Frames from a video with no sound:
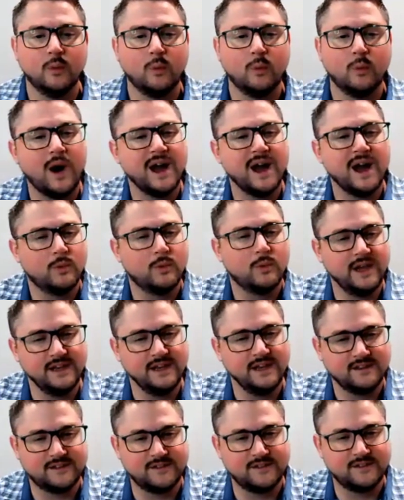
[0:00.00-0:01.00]
Why
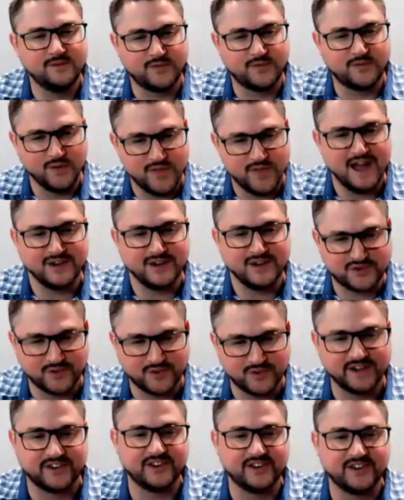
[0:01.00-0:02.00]
wait for that
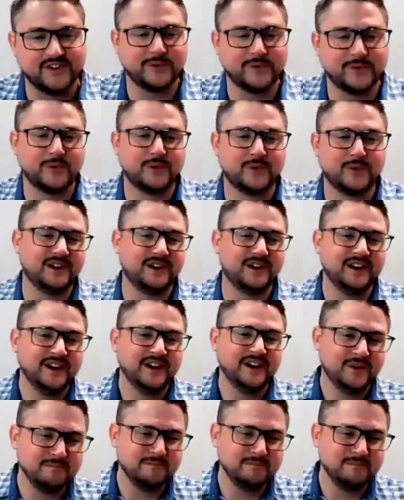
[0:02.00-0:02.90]
trigger or